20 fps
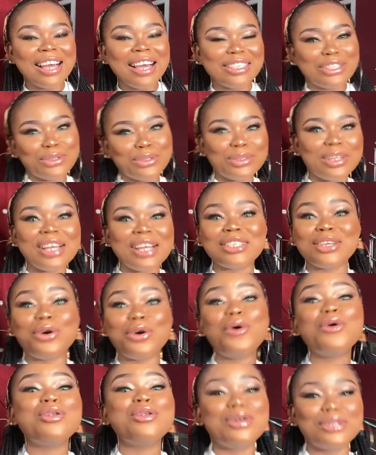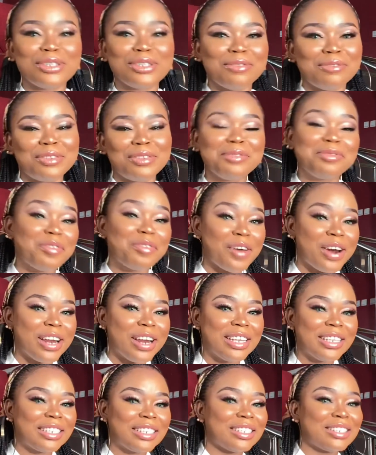So there's a whole lot of
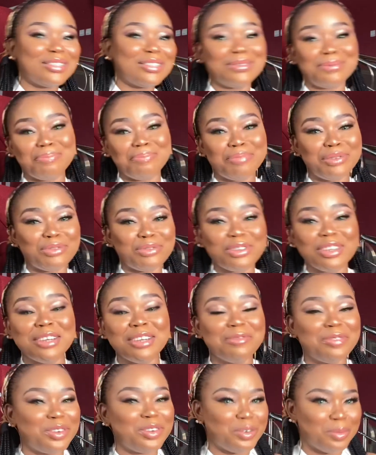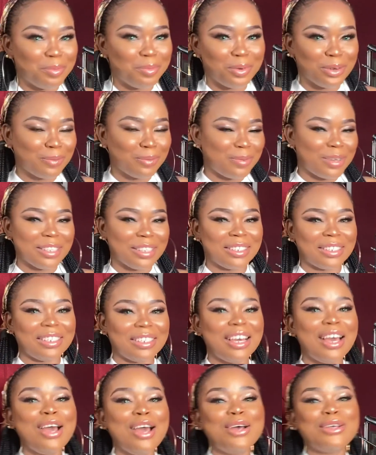difference between living in both places.